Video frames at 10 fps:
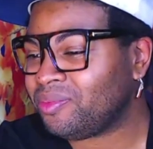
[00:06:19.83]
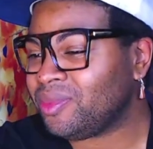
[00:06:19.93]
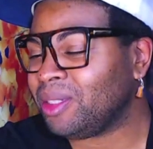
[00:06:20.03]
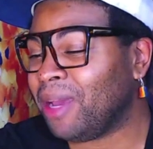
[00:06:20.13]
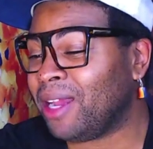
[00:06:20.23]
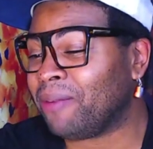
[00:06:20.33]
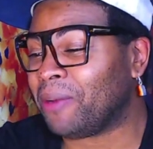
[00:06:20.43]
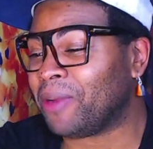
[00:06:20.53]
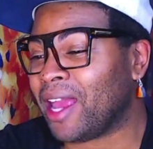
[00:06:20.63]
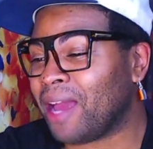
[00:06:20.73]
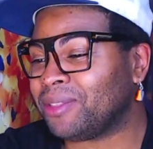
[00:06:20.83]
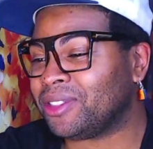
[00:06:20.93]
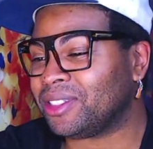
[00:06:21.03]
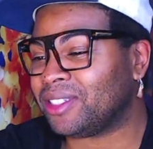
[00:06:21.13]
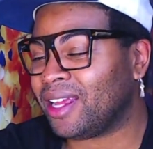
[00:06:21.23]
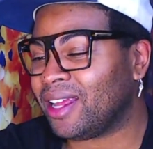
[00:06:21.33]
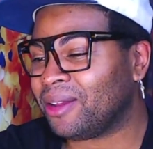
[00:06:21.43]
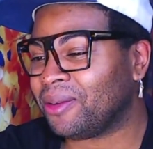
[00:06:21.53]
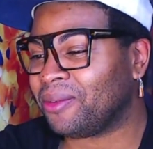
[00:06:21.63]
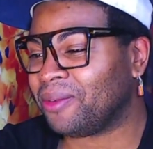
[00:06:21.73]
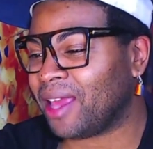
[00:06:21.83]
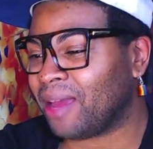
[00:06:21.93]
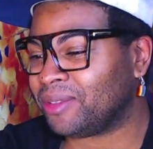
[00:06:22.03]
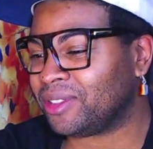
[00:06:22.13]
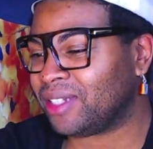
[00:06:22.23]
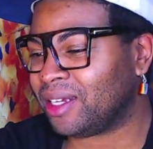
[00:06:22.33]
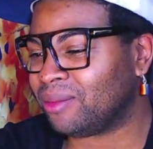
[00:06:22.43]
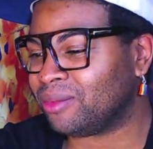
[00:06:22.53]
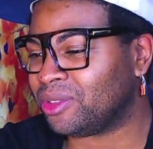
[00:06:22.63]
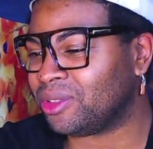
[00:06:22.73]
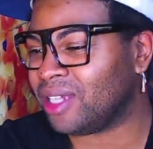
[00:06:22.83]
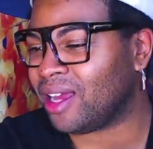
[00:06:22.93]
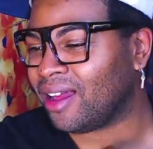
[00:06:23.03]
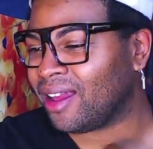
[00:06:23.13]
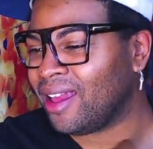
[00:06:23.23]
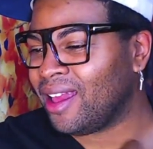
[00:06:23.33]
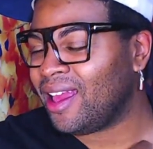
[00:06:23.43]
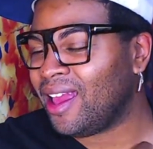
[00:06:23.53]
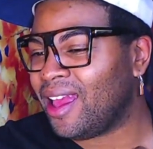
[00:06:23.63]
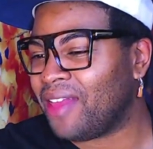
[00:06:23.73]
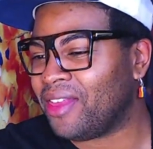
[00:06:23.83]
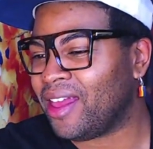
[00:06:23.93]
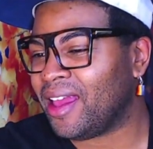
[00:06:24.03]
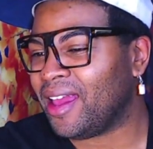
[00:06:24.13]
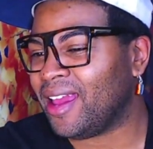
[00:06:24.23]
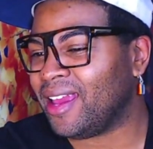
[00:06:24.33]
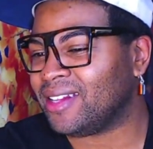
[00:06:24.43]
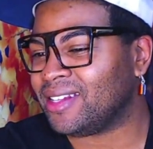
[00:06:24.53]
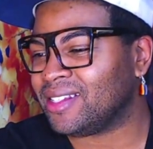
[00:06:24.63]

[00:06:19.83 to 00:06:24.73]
anyway, we captured Zhu Yang, and then